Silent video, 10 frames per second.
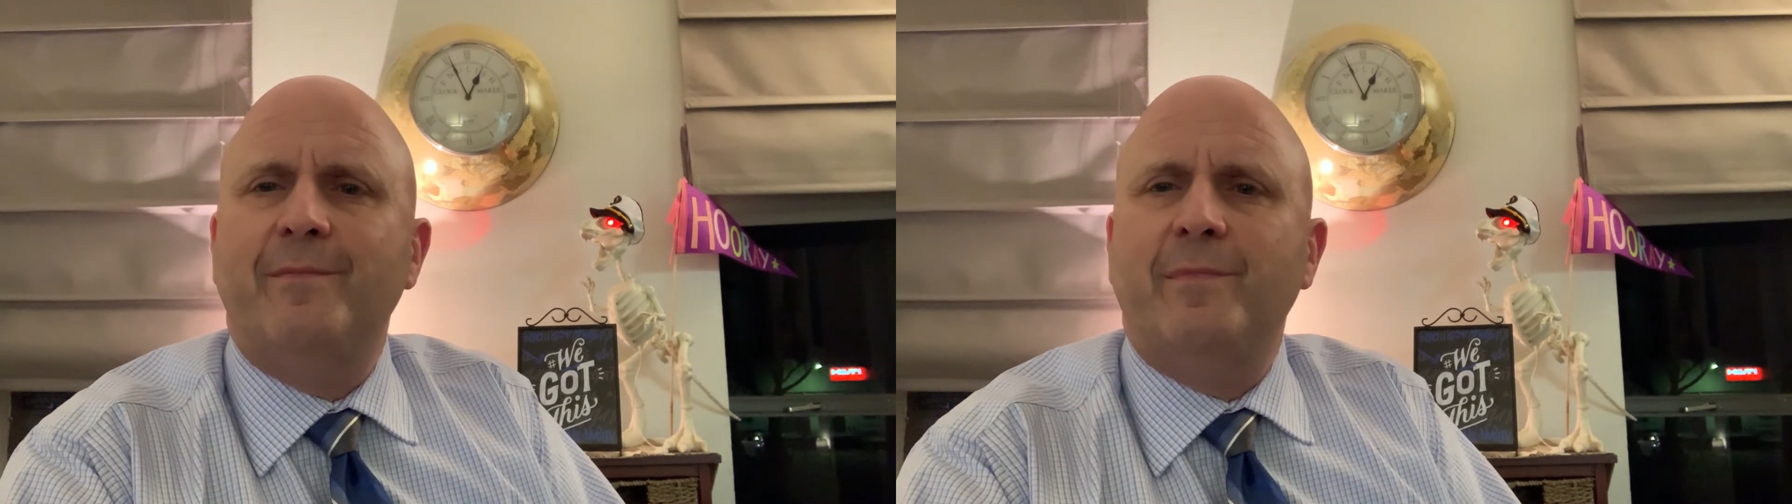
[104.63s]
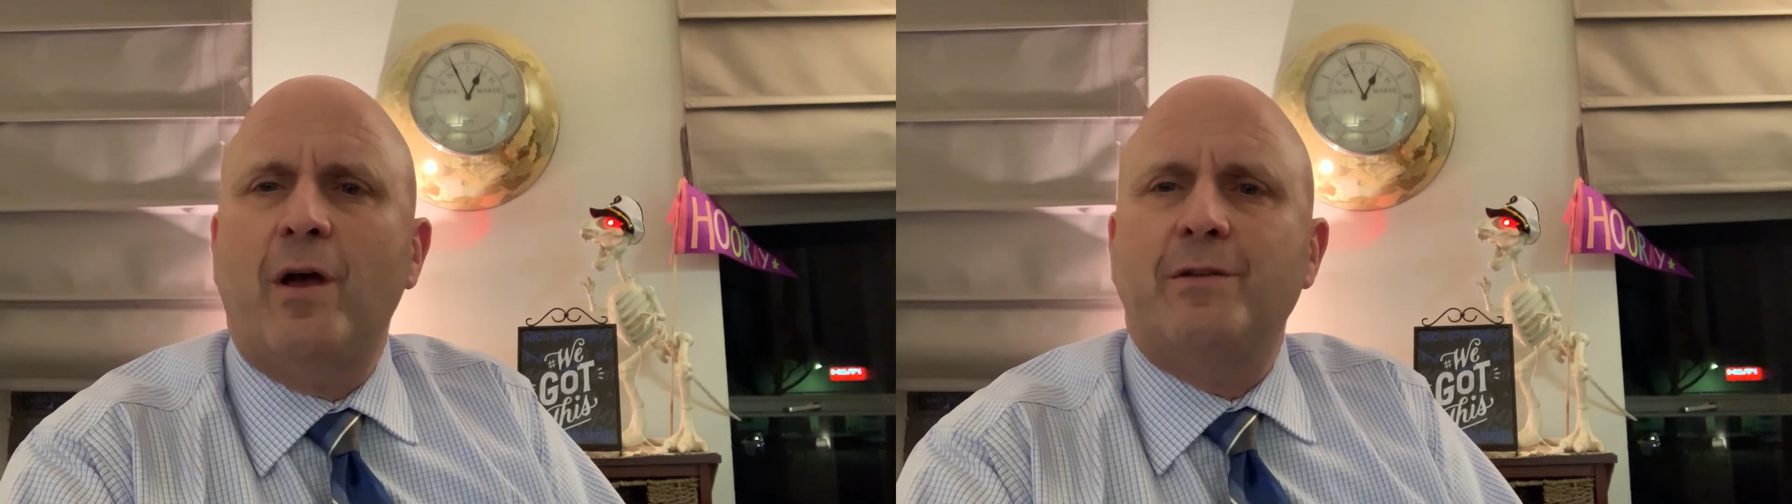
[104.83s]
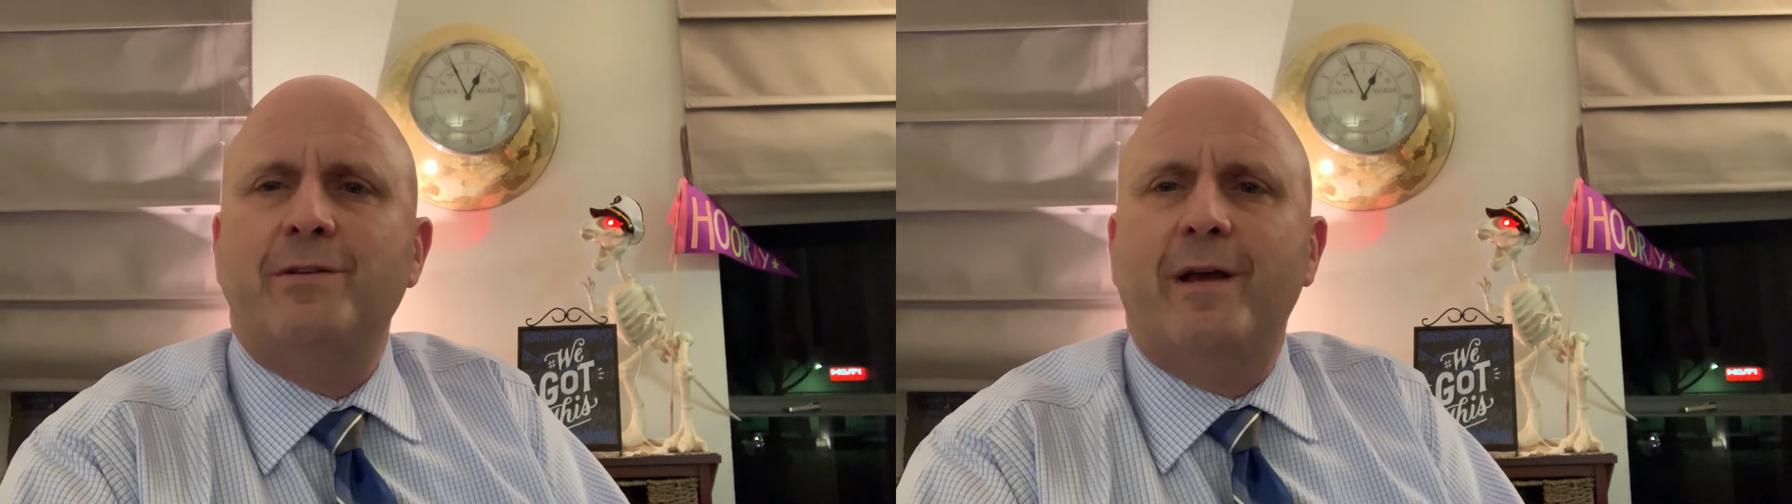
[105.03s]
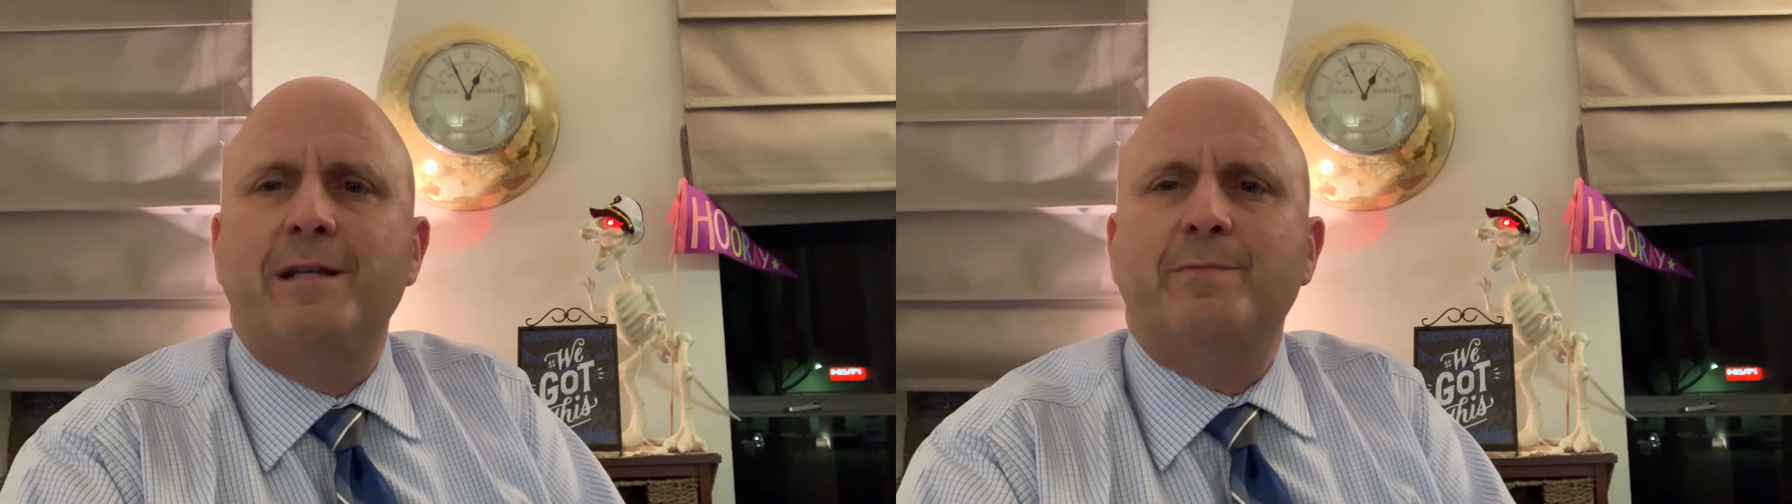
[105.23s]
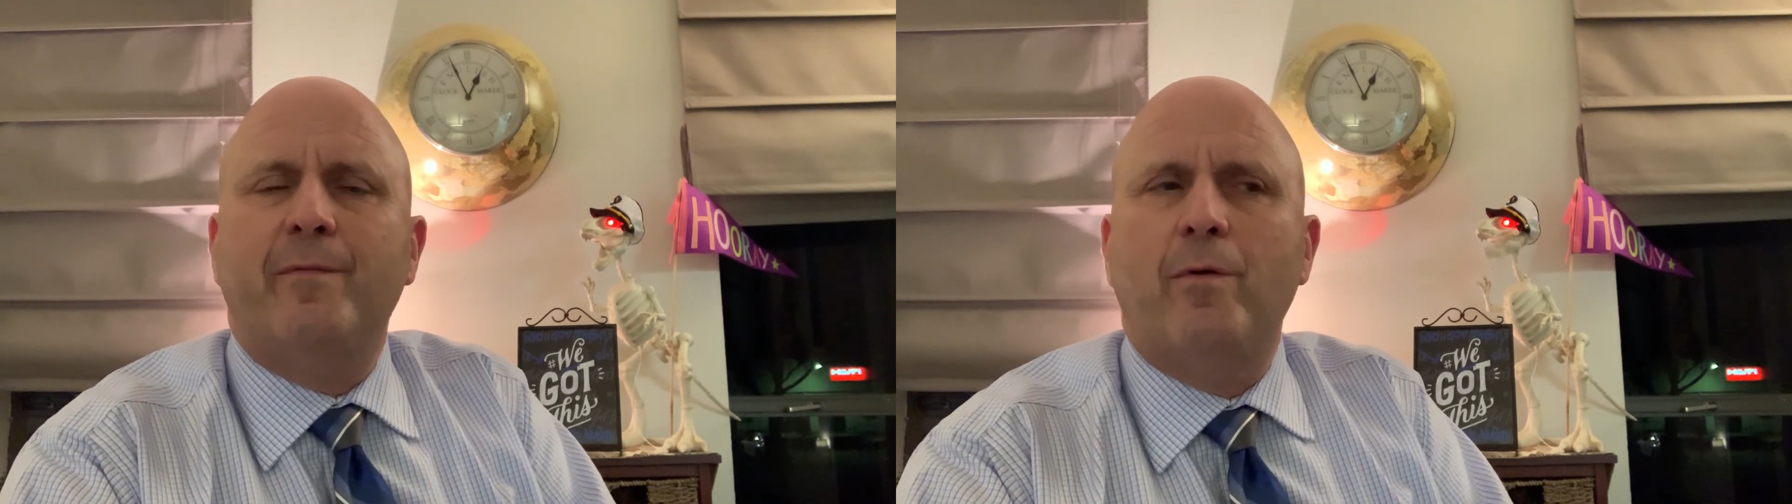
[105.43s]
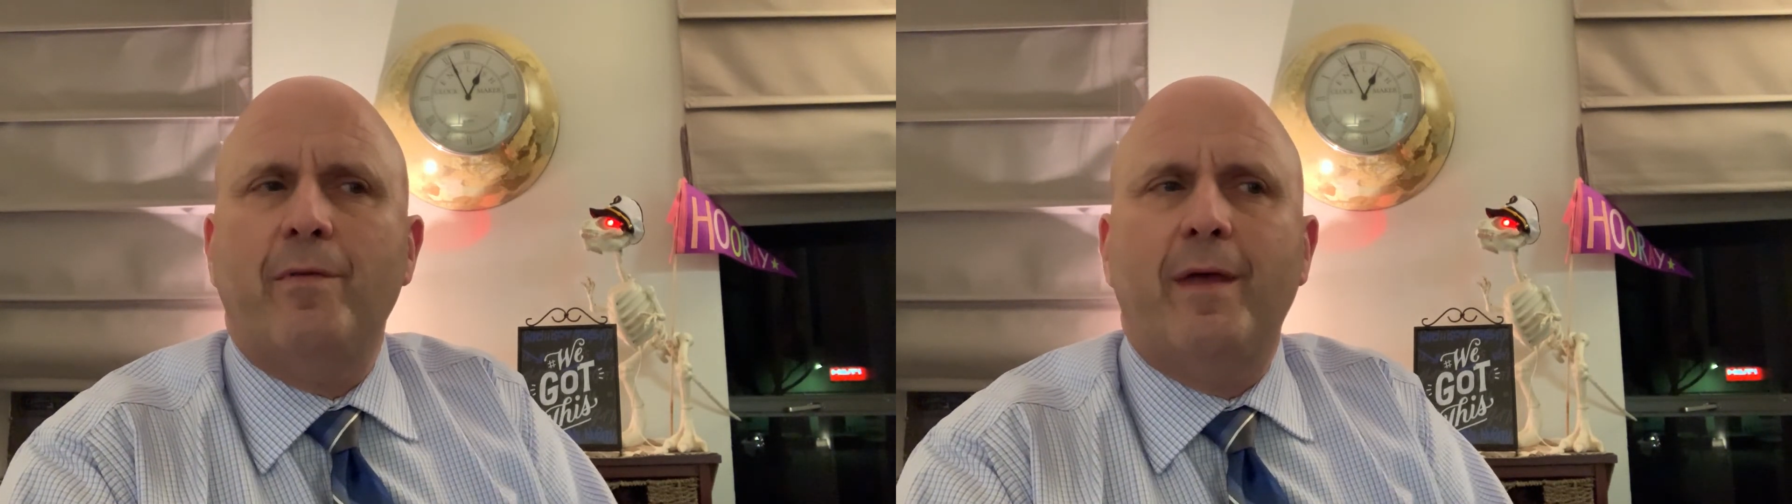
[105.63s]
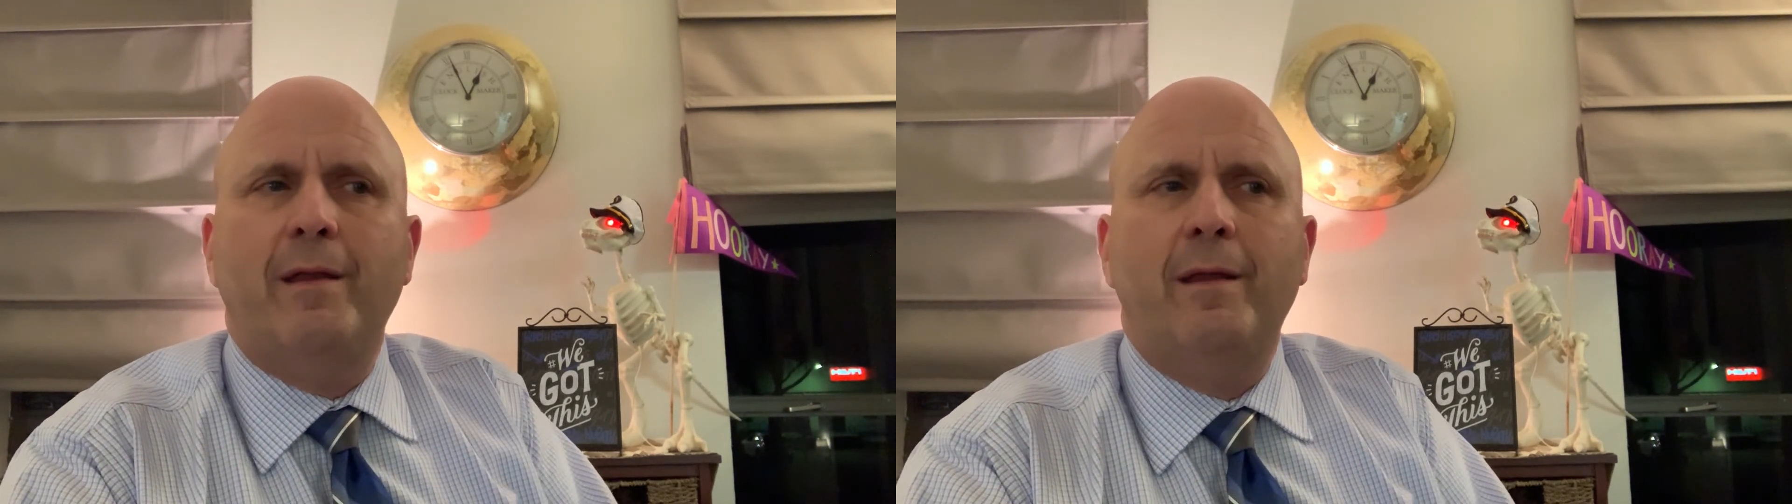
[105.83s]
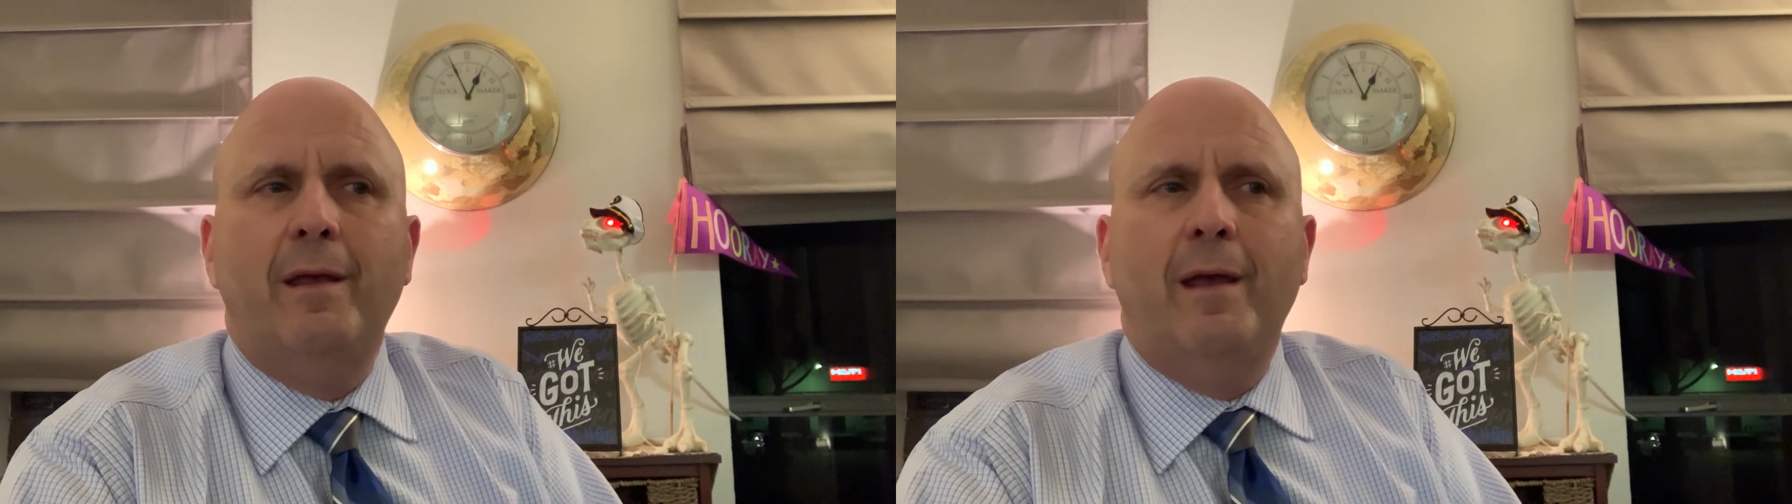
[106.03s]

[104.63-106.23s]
talk to you guys before then.